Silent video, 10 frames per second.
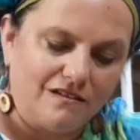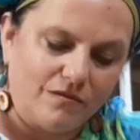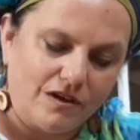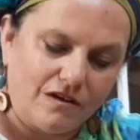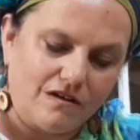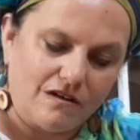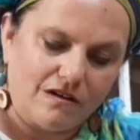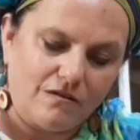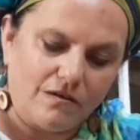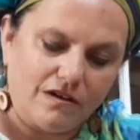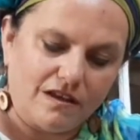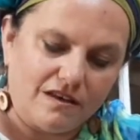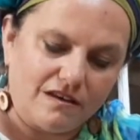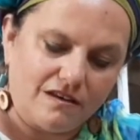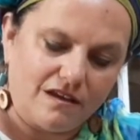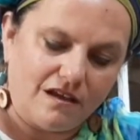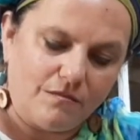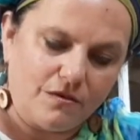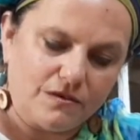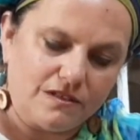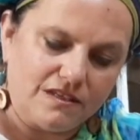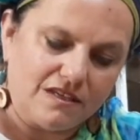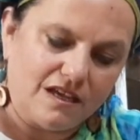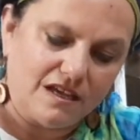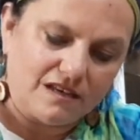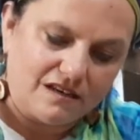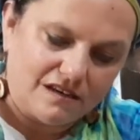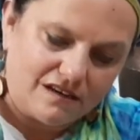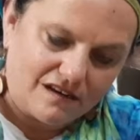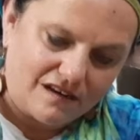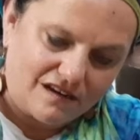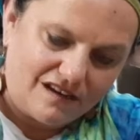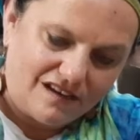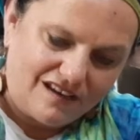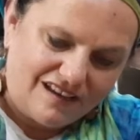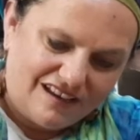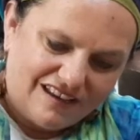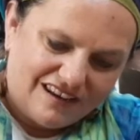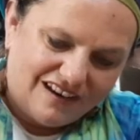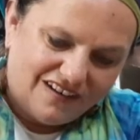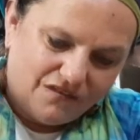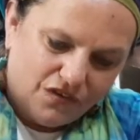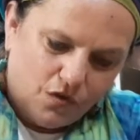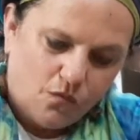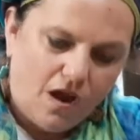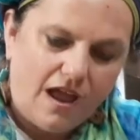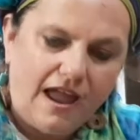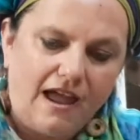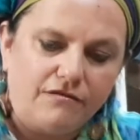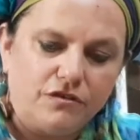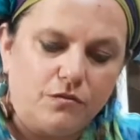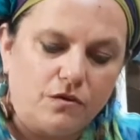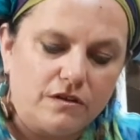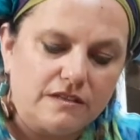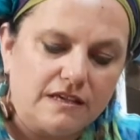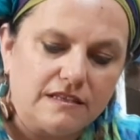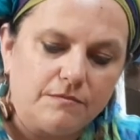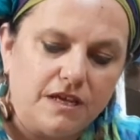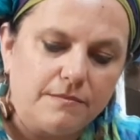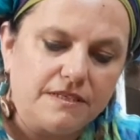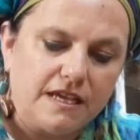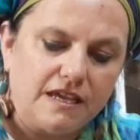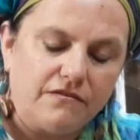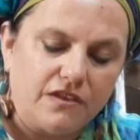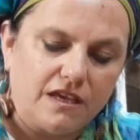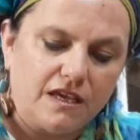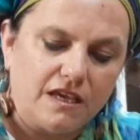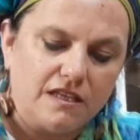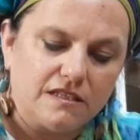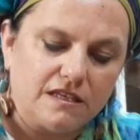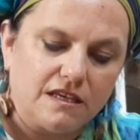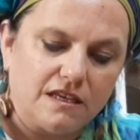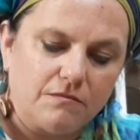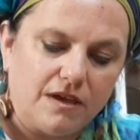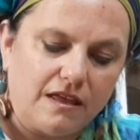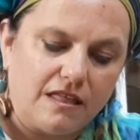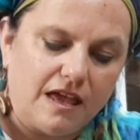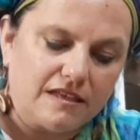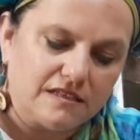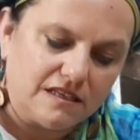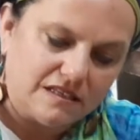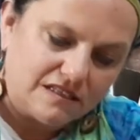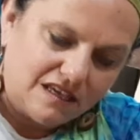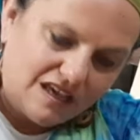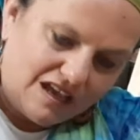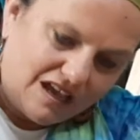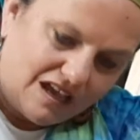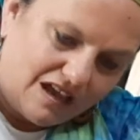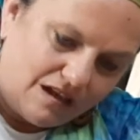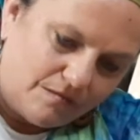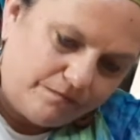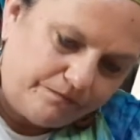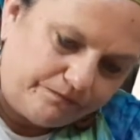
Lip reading: We're getting to almost done. Now, if you want afterwards, sometimes I give the kids in my classes, I